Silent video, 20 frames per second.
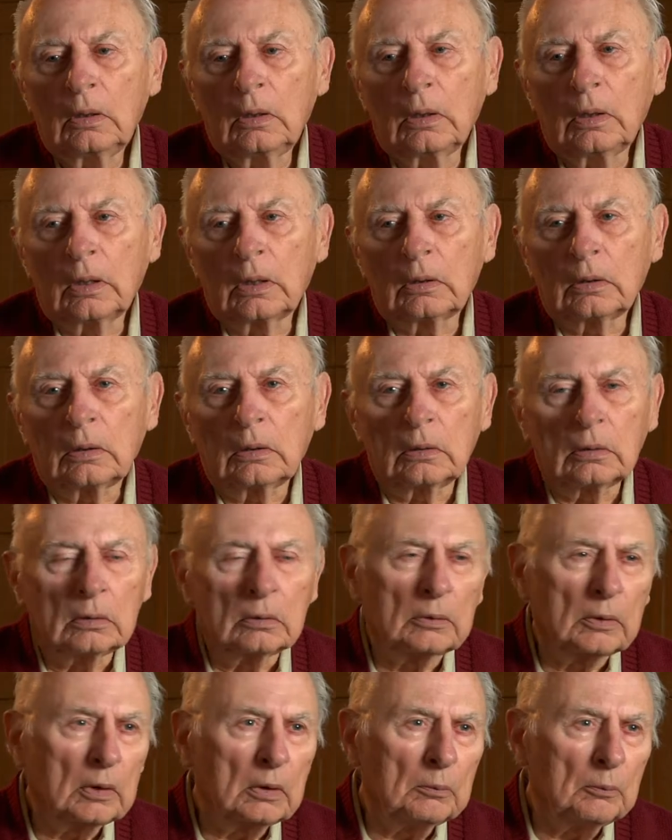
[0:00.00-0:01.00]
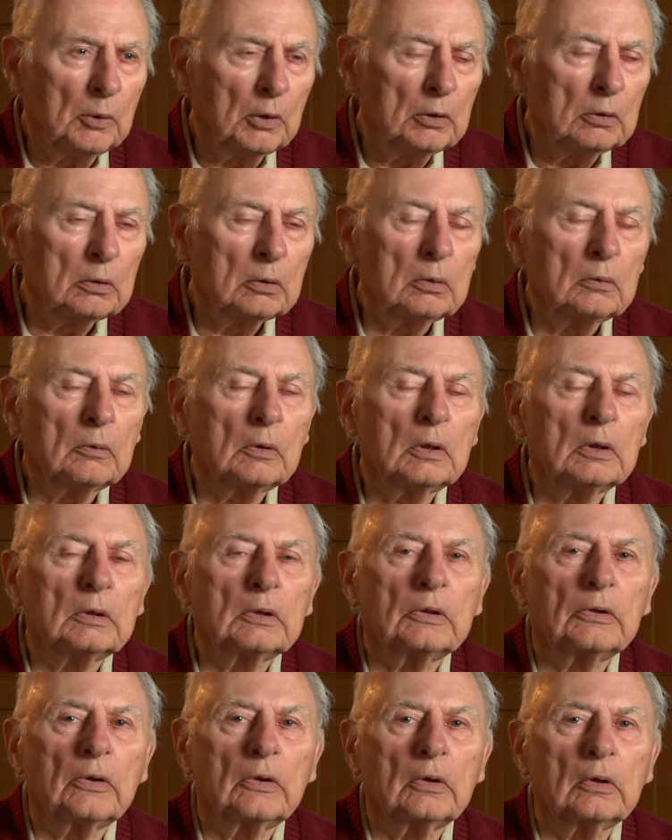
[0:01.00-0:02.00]
And Erwin Moon
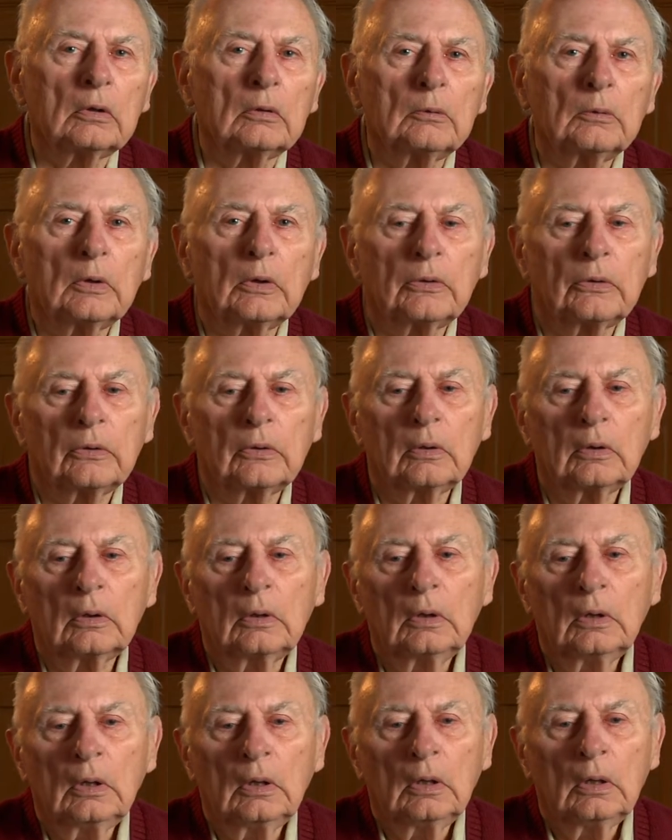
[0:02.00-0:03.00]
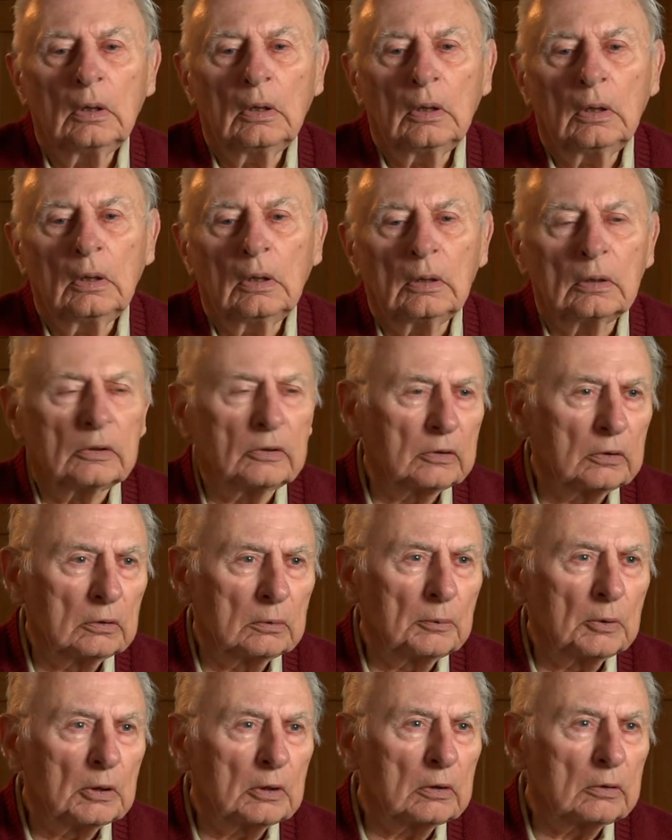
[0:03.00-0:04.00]
was there with his
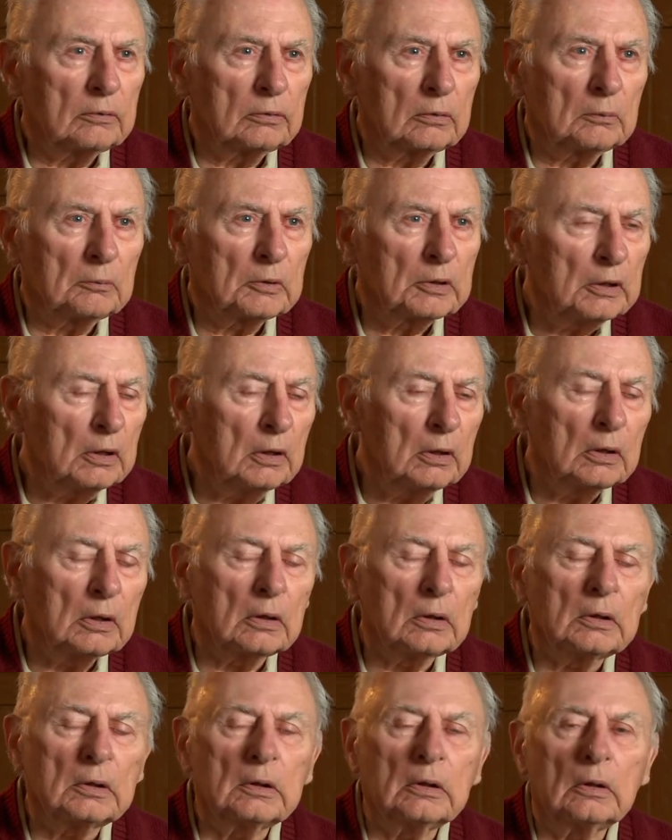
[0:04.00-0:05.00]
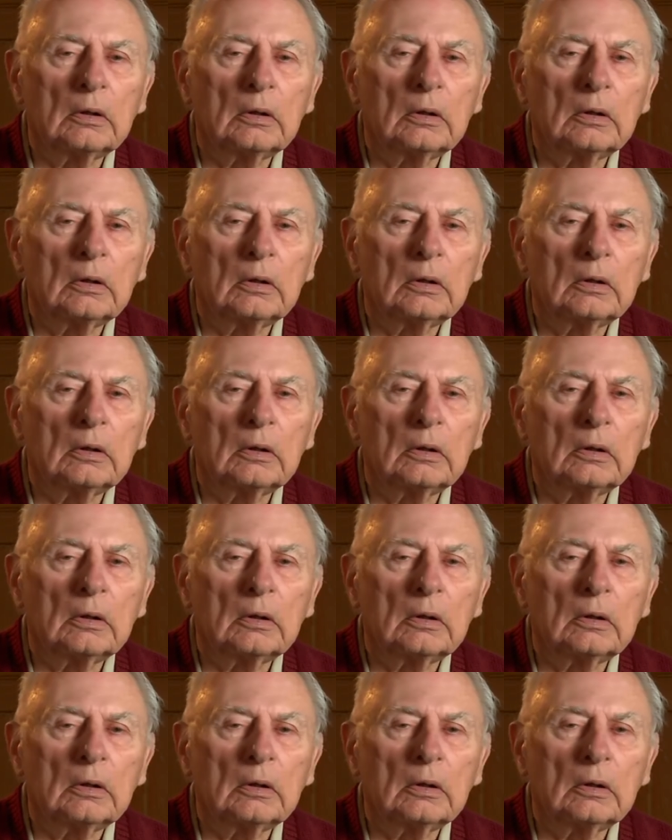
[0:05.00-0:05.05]
Sermons from Science.